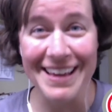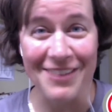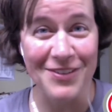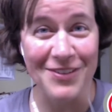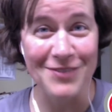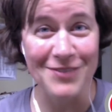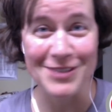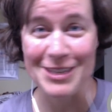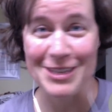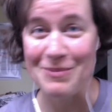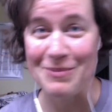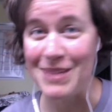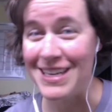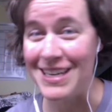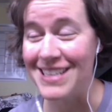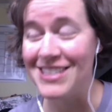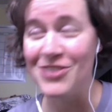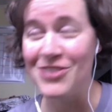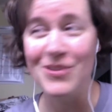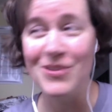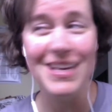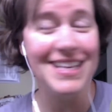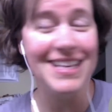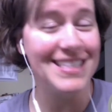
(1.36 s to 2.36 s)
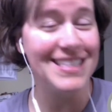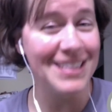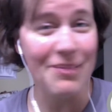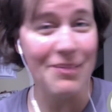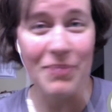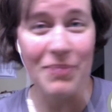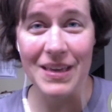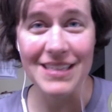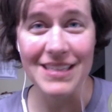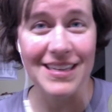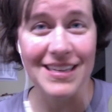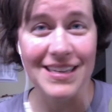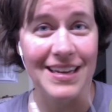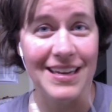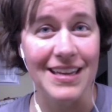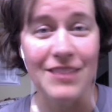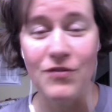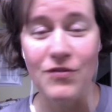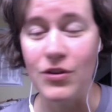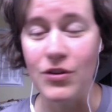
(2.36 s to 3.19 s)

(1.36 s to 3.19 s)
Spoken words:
in 15 minutes. You can get something done